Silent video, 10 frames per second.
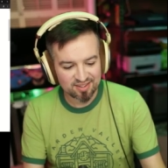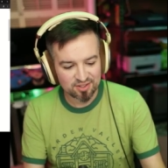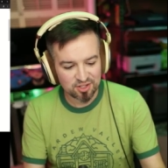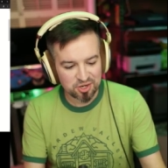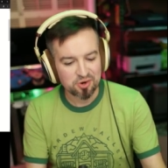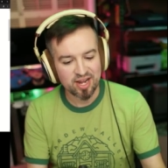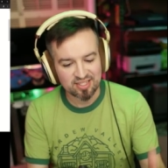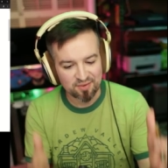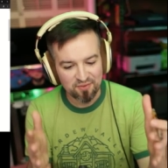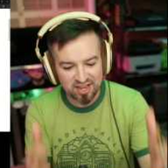loot.
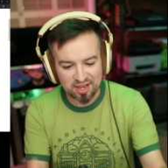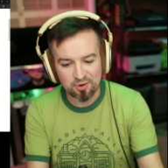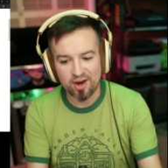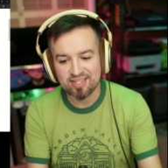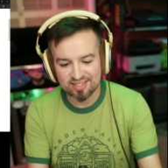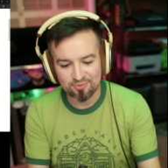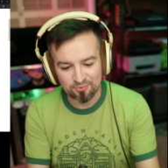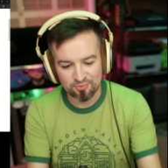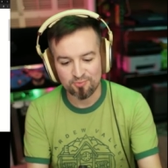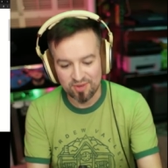It's a fucking quest.
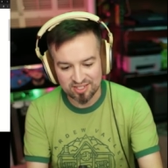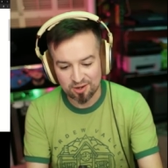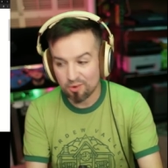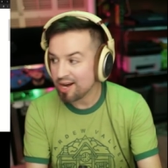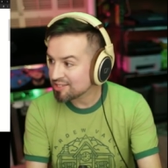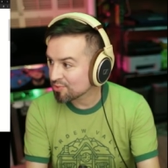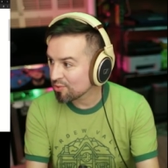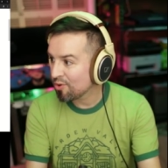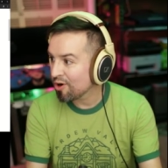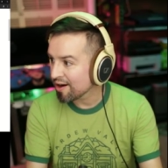It's a quest
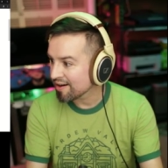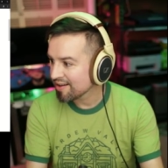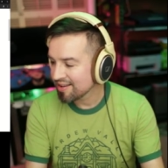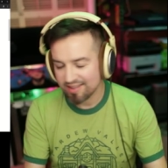reward.